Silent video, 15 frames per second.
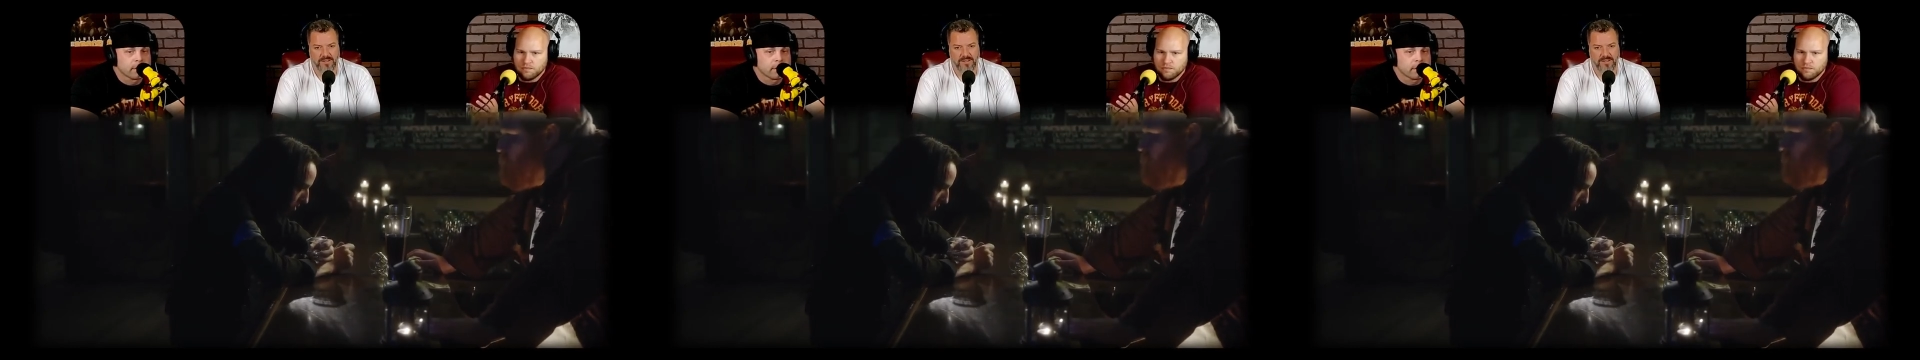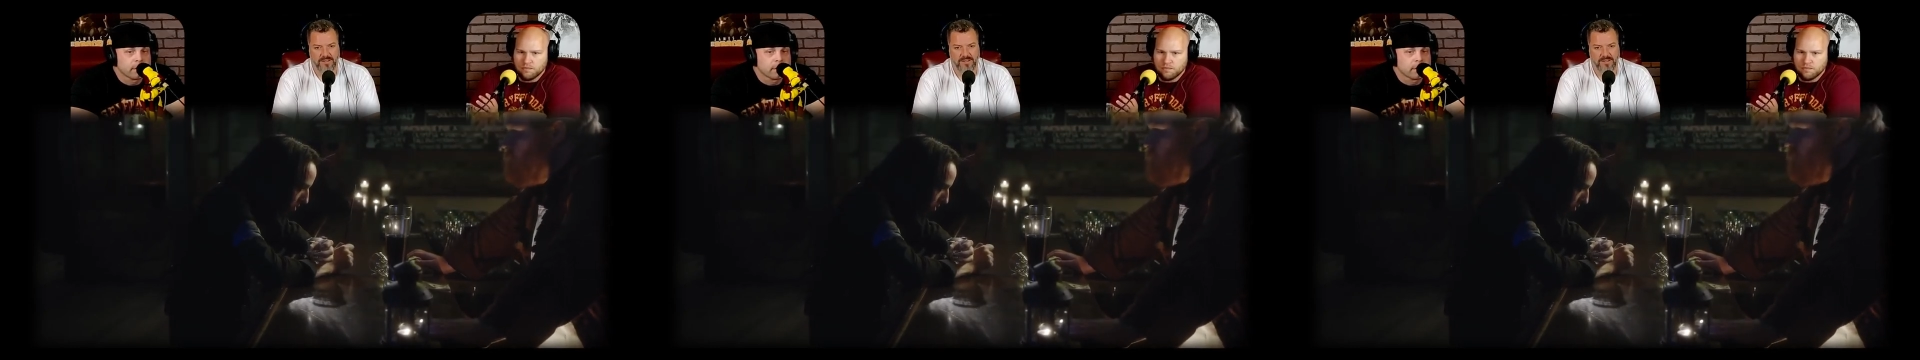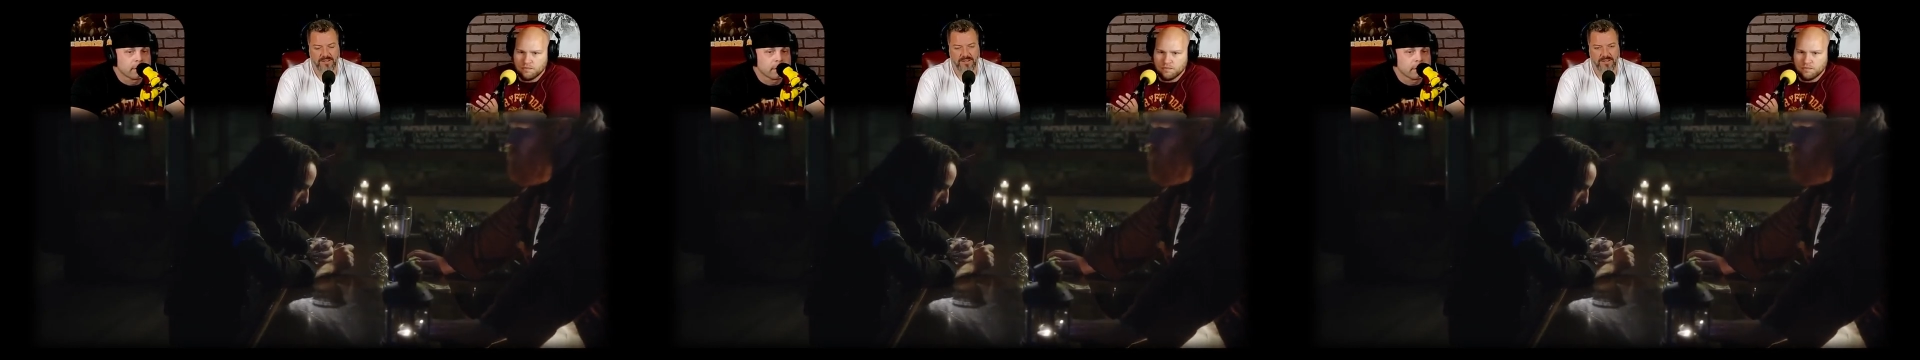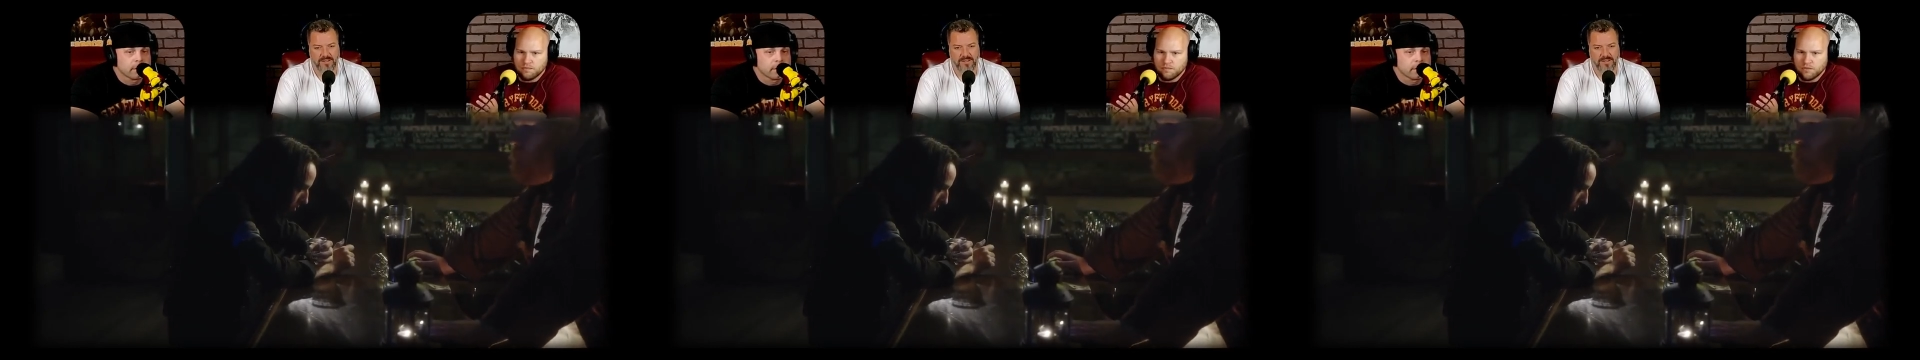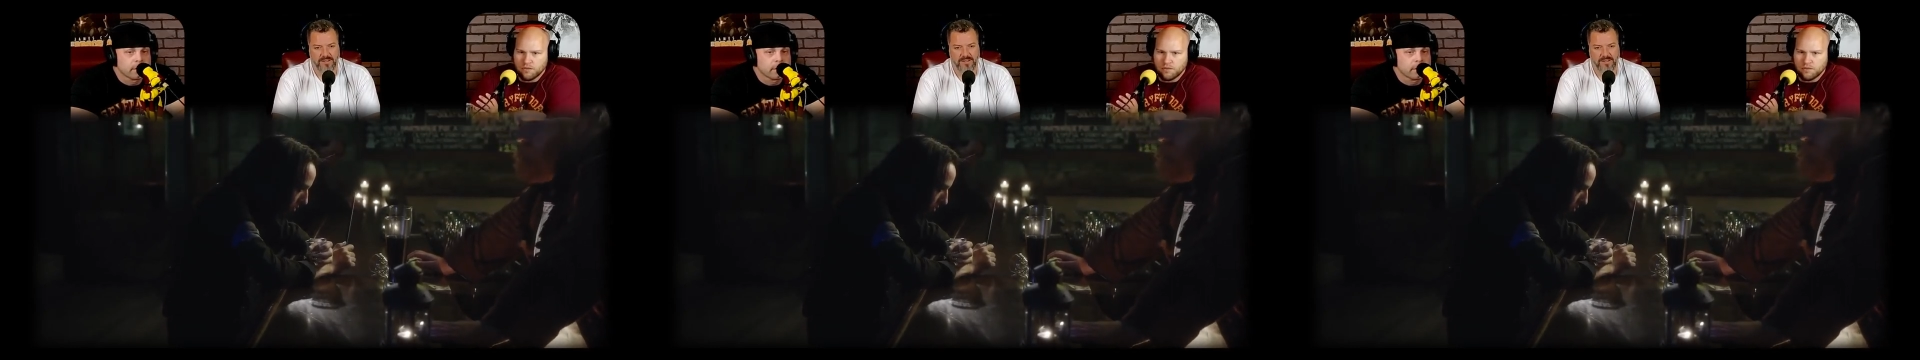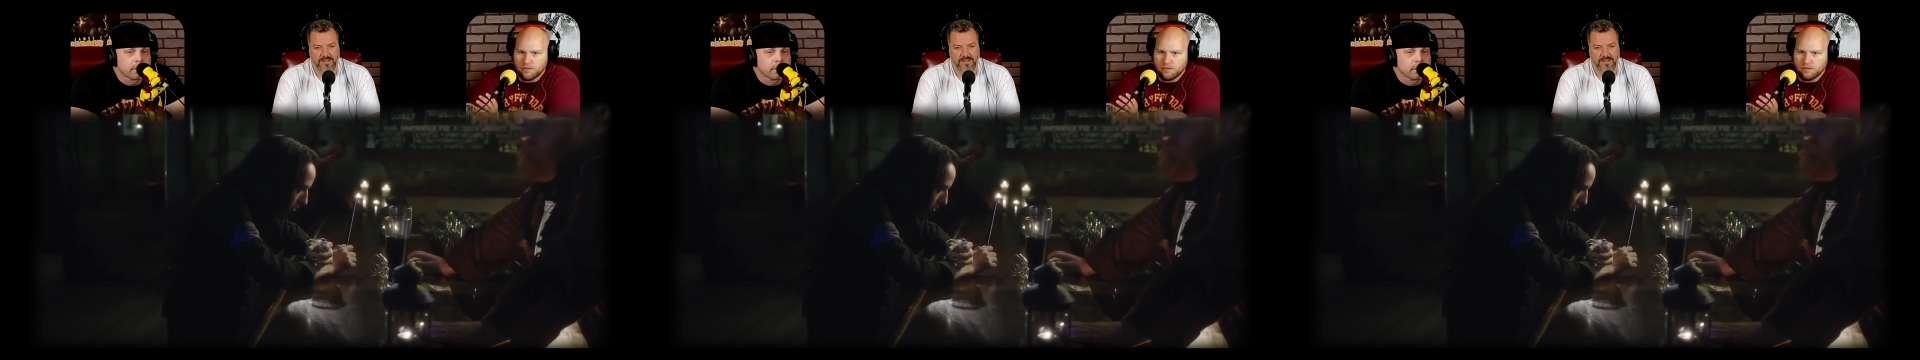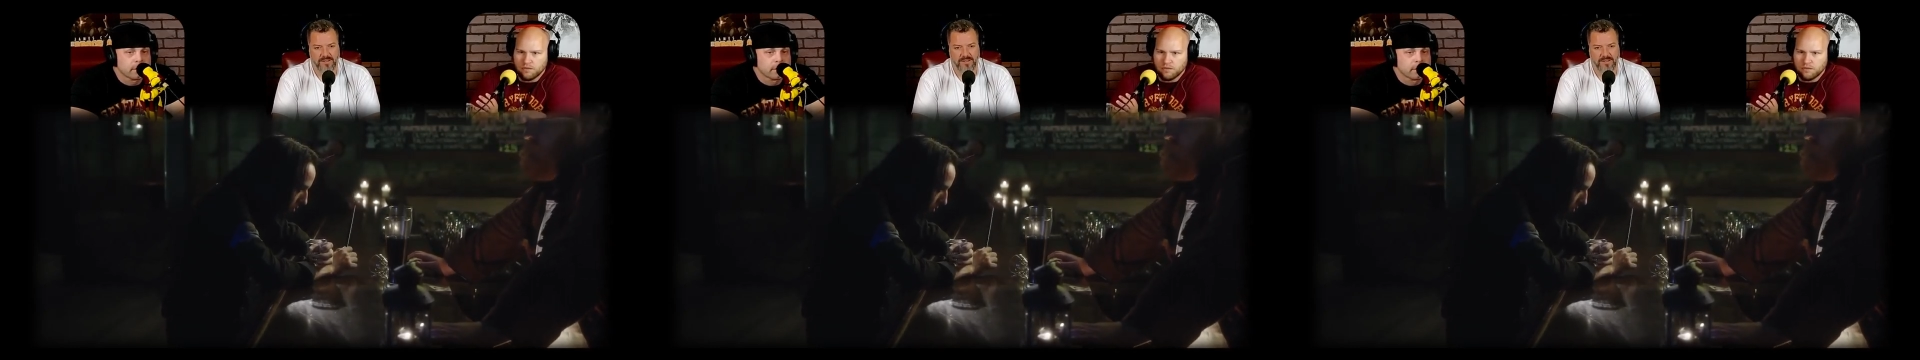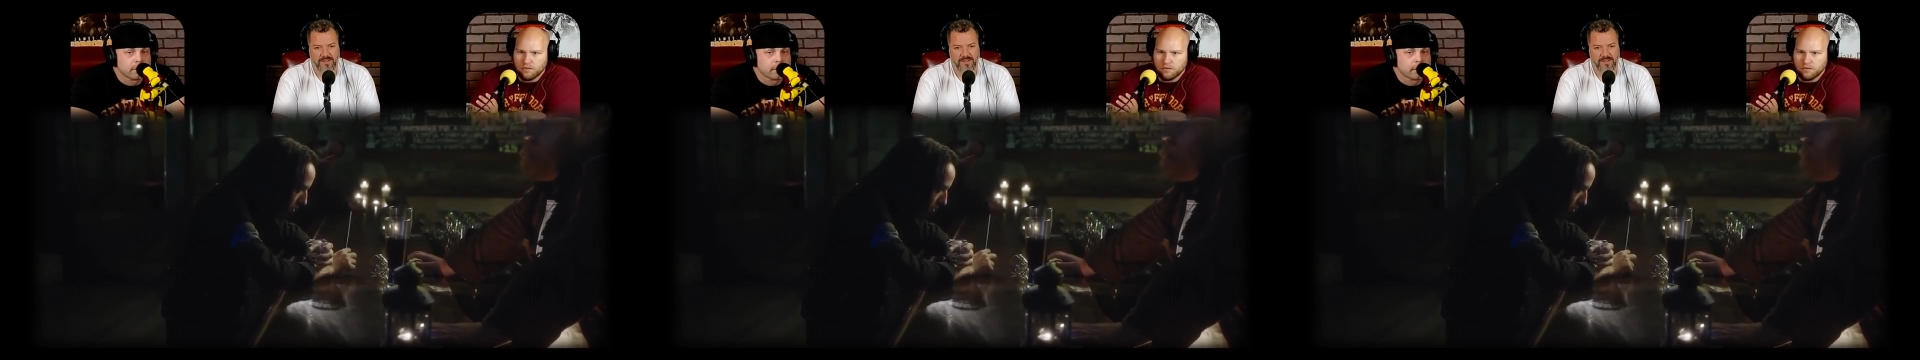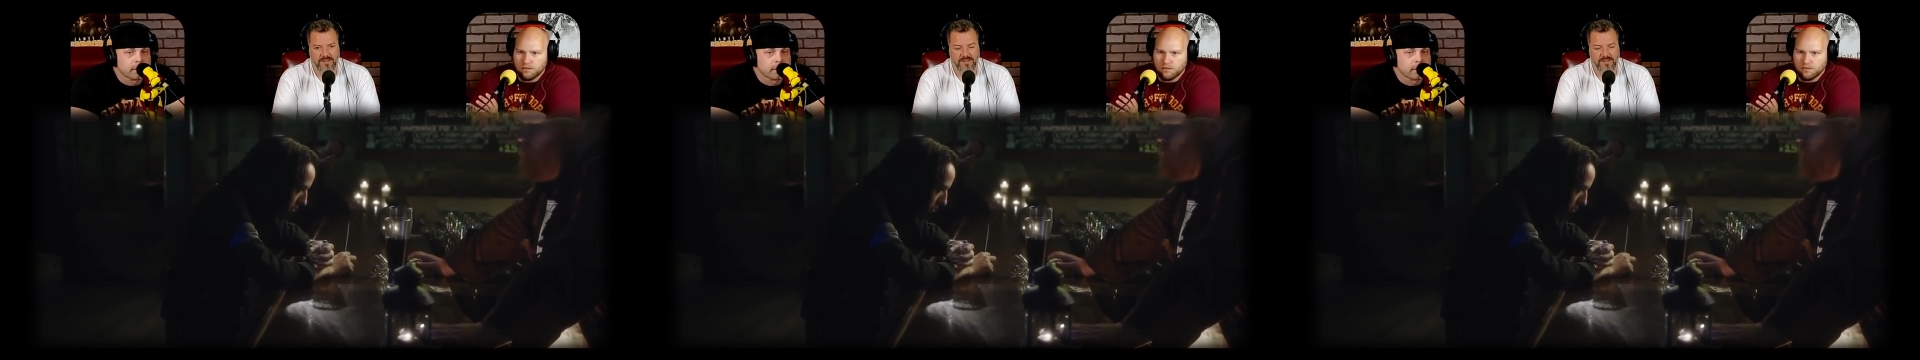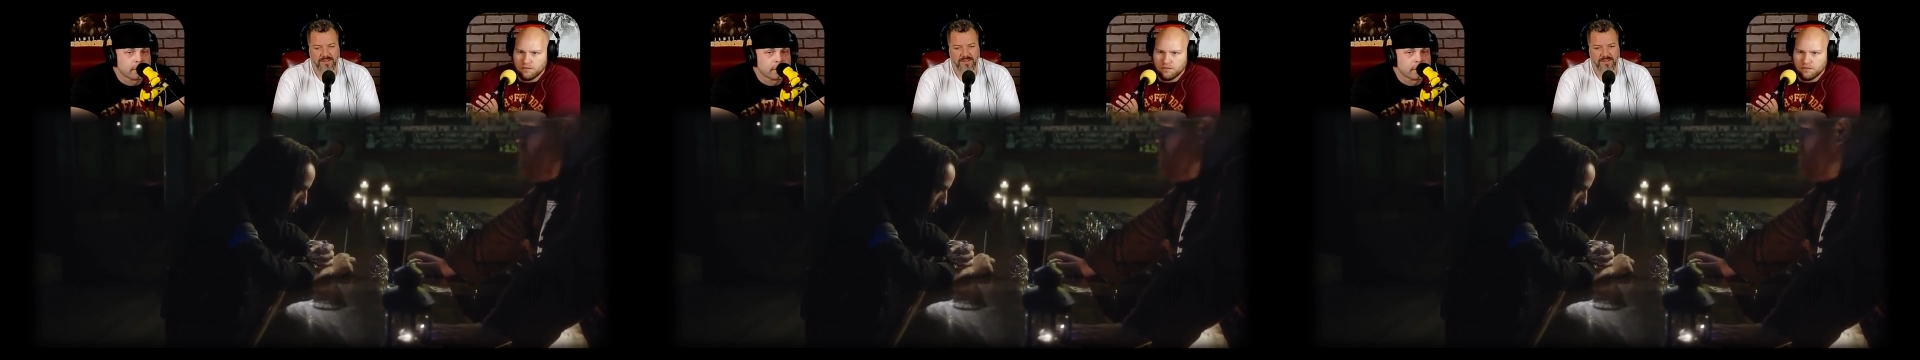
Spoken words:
Nothing is said.